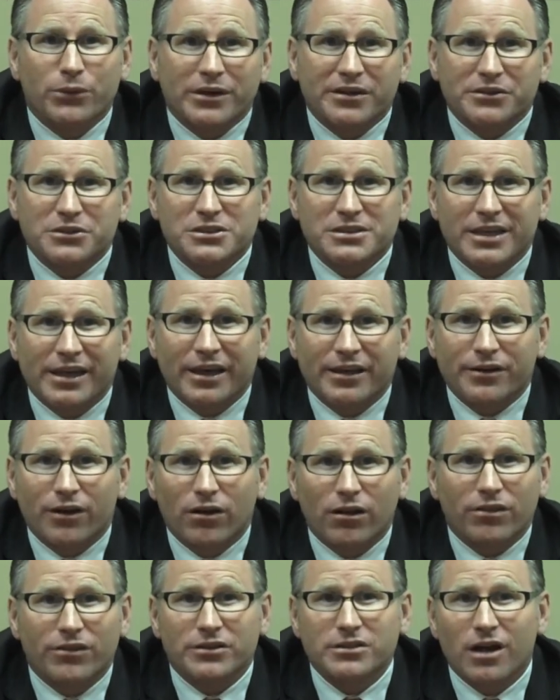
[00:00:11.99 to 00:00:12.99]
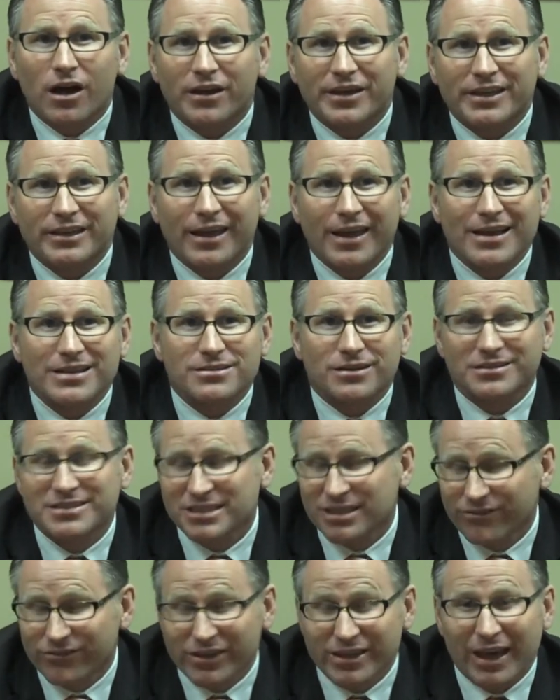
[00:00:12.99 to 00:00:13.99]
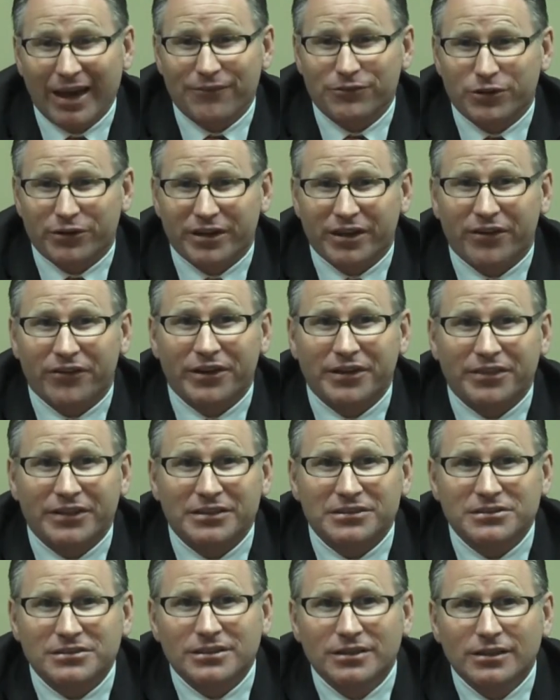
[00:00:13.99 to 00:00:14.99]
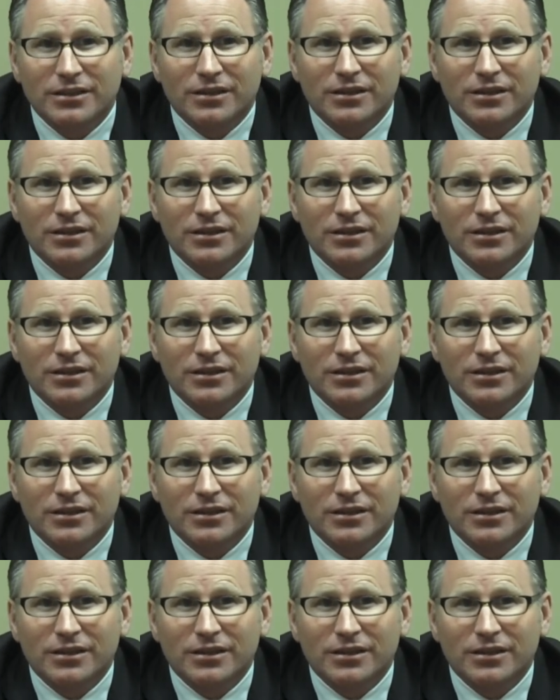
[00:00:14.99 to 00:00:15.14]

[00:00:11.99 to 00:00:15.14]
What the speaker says: understand all the talking heads on TV after hearing this.